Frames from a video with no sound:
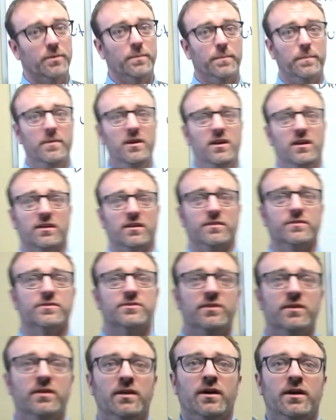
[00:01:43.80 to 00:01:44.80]
means
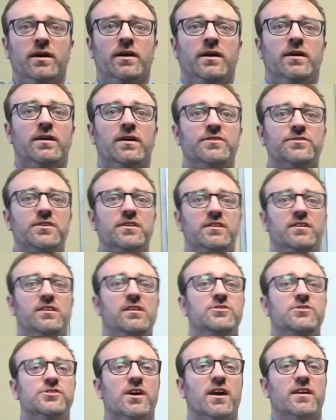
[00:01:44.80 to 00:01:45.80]
is that
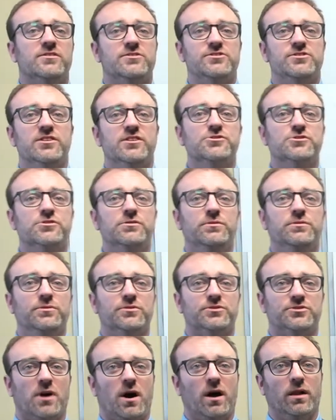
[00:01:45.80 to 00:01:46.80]
each additional
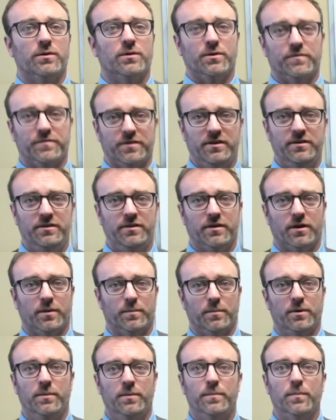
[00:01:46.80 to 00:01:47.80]
dollar of
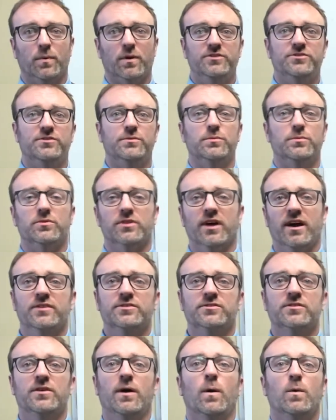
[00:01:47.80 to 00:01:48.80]
income brings you
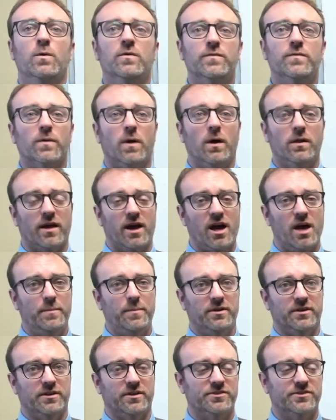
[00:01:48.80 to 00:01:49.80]
less overall
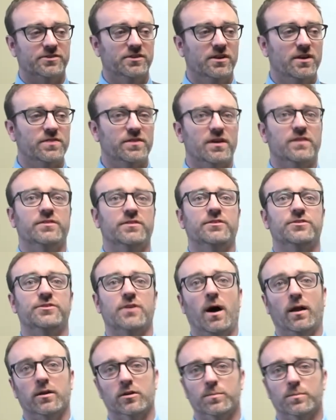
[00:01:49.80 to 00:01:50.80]
happiness than the
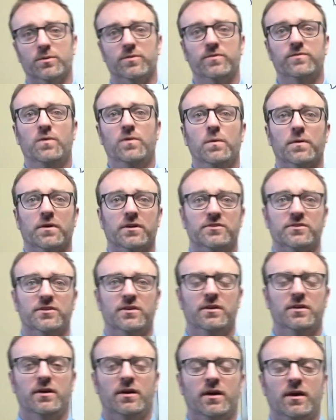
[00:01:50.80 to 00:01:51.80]
dollar before it.
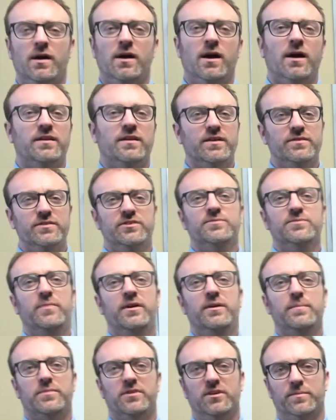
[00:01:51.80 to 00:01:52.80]
Now this
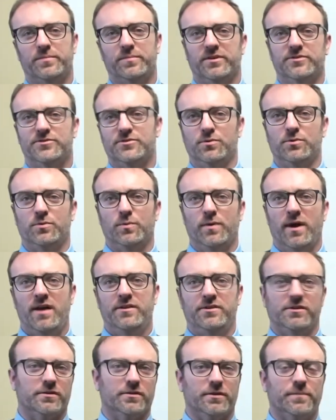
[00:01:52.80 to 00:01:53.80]
might be a bit too
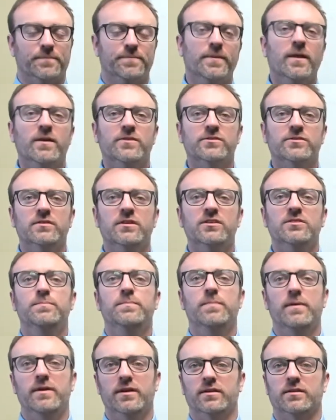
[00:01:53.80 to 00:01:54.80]
granular, so let's
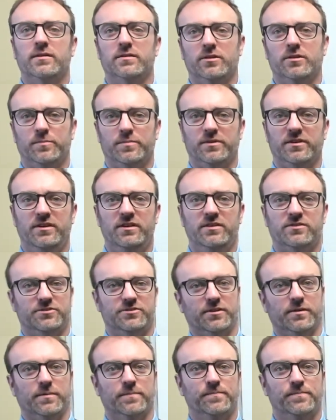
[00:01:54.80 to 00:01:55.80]
make it a little bit easier.